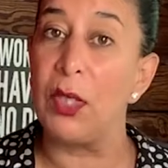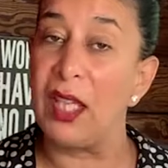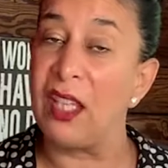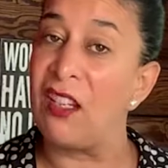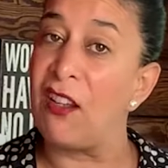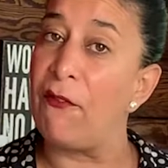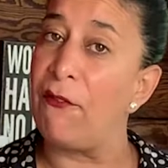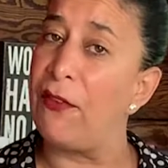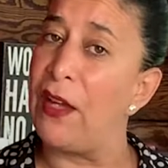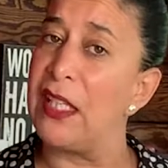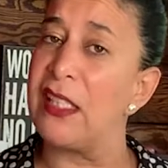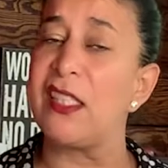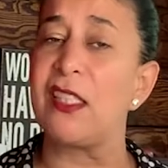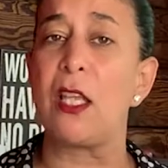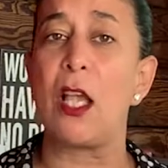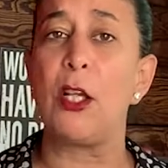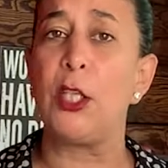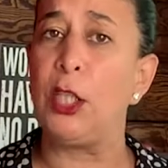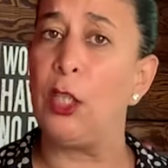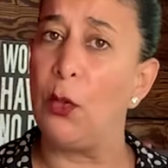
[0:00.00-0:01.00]
can invest
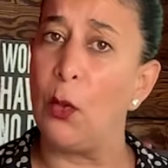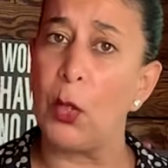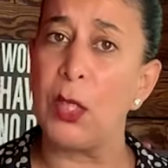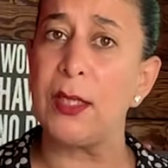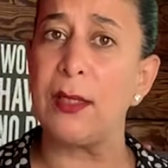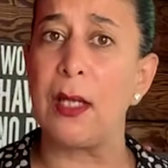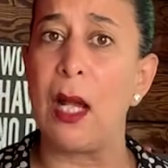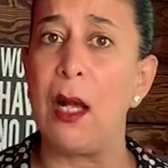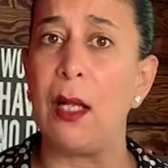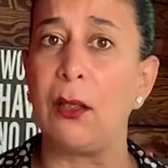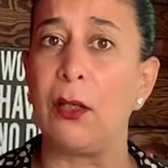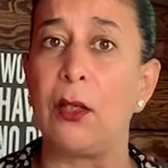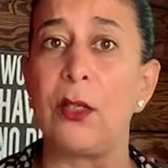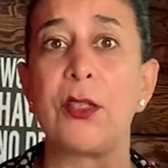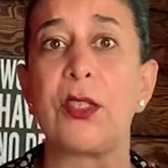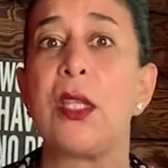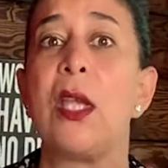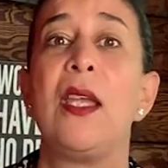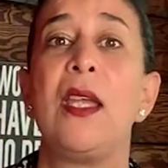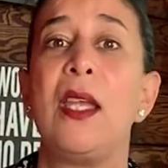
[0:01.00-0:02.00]
your
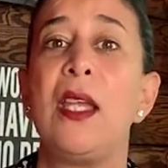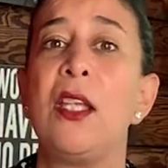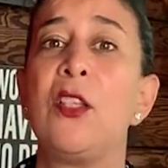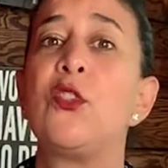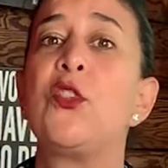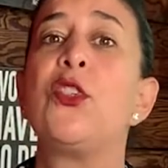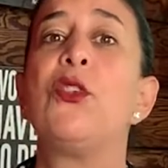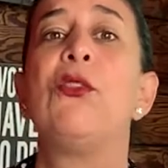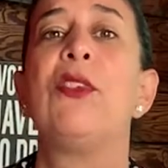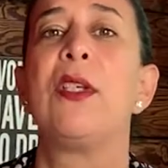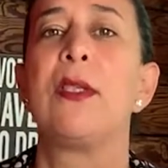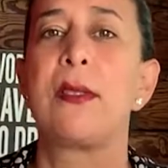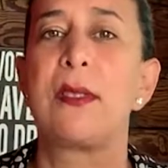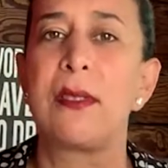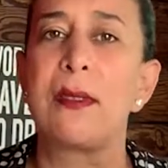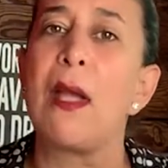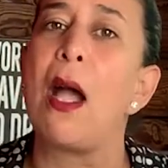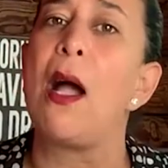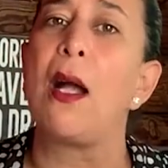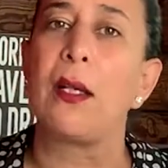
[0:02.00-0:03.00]
dollars into the
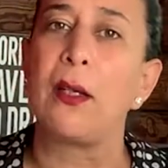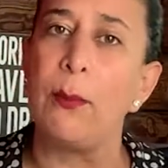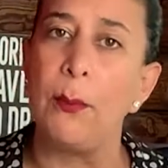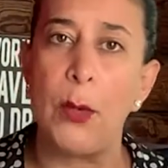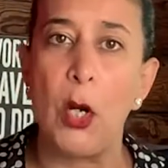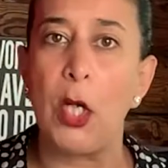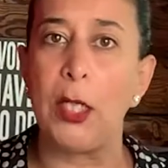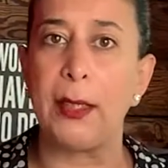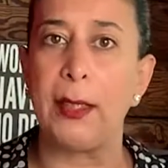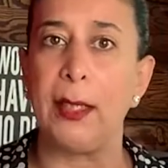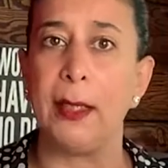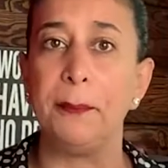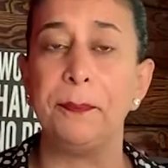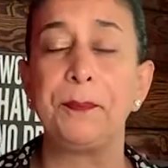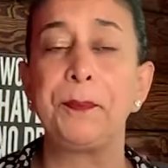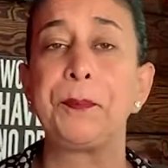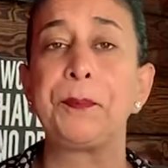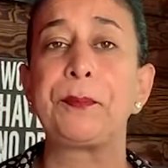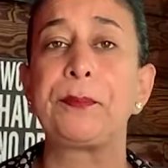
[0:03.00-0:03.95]
stock market.